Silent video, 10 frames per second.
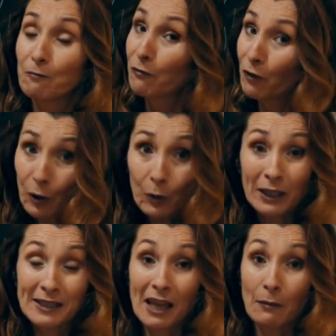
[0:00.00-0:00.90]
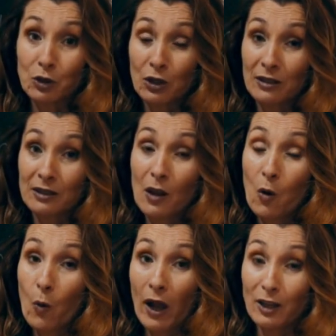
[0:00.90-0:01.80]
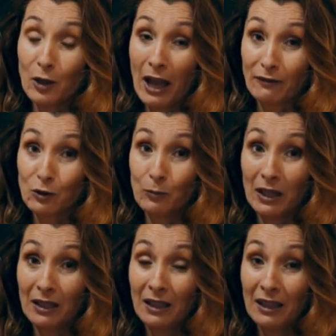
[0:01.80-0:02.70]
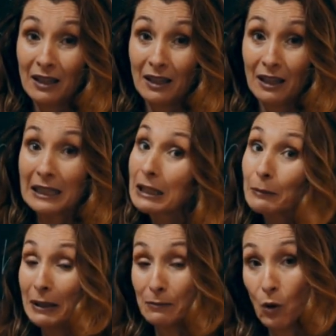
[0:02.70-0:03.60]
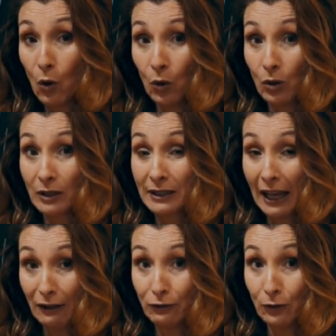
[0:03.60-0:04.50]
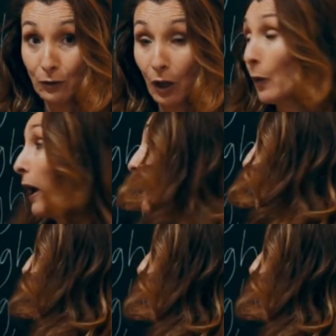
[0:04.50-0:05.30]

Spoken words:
few exceptions where you have to be a little bit more careful, okay?